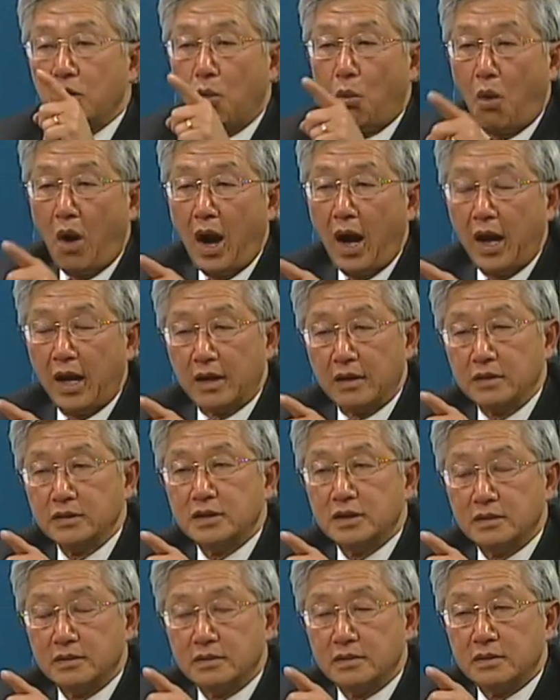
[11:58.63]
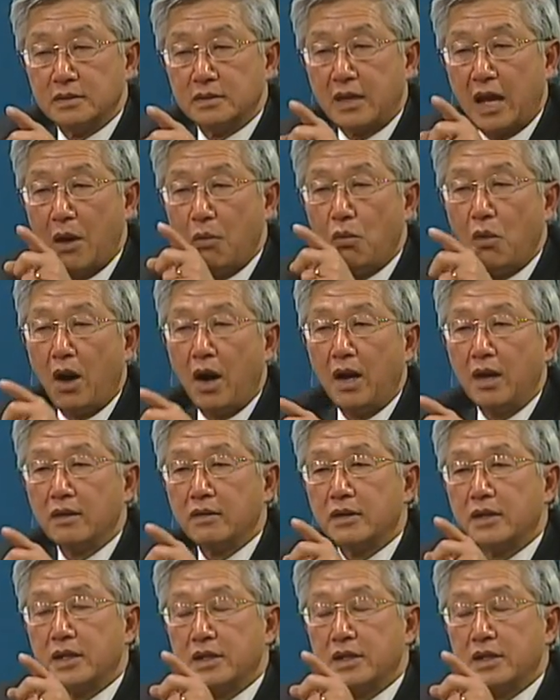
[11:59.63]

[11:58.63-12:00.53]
wild, that wild